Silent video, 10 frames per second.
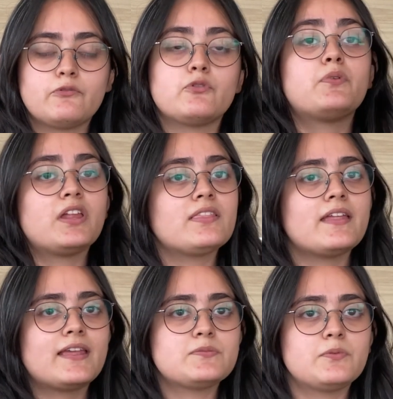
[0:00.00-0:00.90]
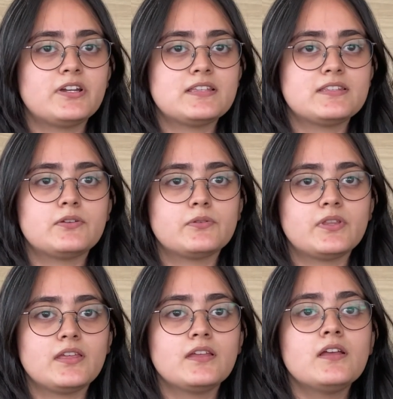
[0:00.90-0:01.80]
bring their expertise into
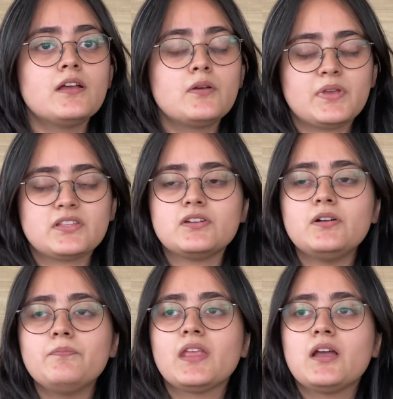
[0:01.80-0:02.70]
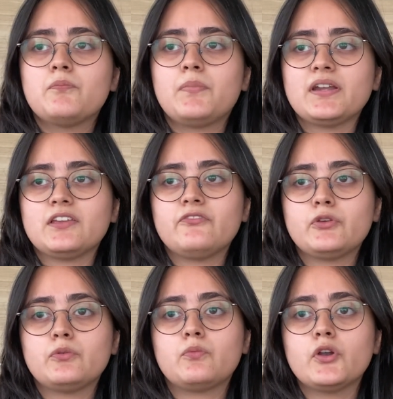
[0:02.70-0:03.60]
the picture. But if
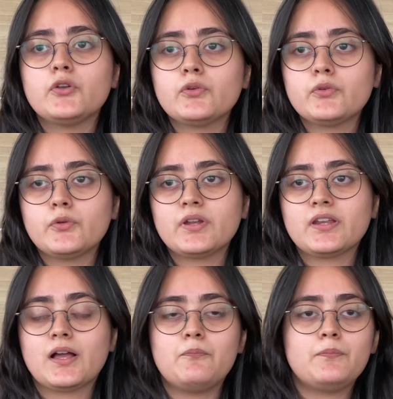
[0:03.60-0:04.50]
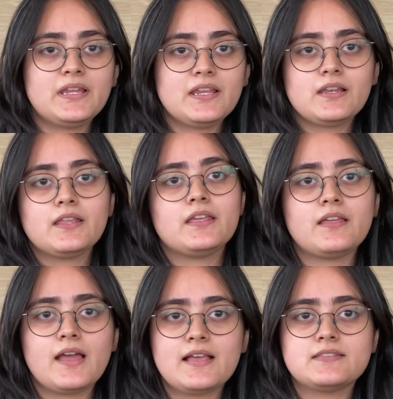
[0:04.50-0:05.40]
you want to do it
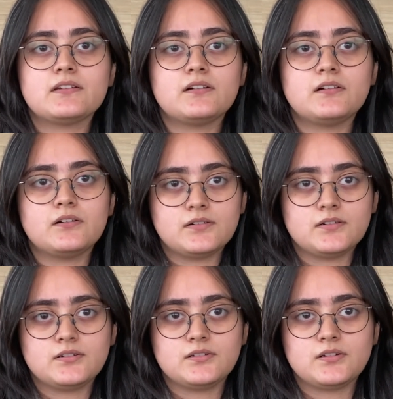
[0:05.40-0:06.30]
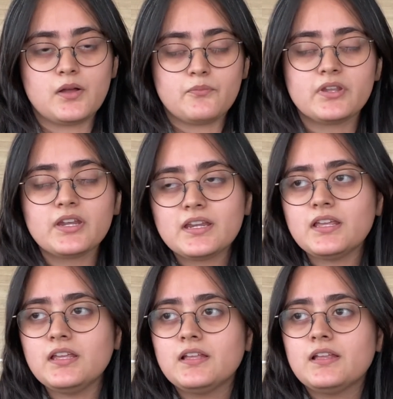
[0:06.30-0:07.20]
completely as a
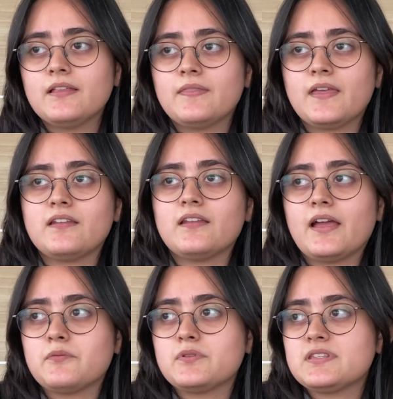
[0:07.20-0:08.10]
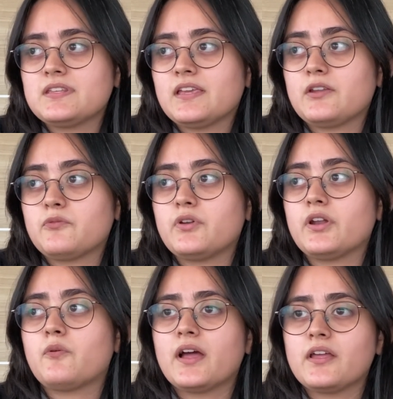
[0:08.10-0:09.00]
community, then I would say it would
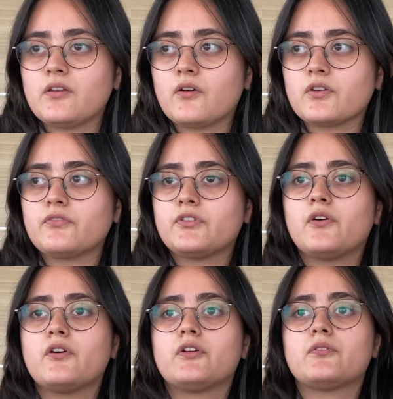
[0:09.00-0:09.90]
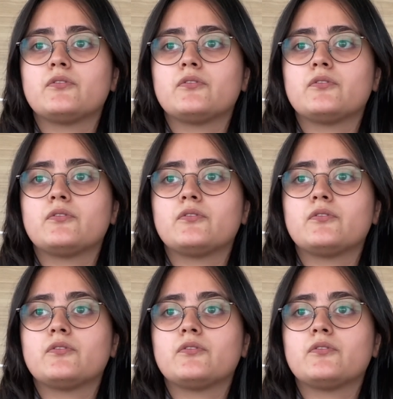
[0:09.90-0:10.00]
require a lot of your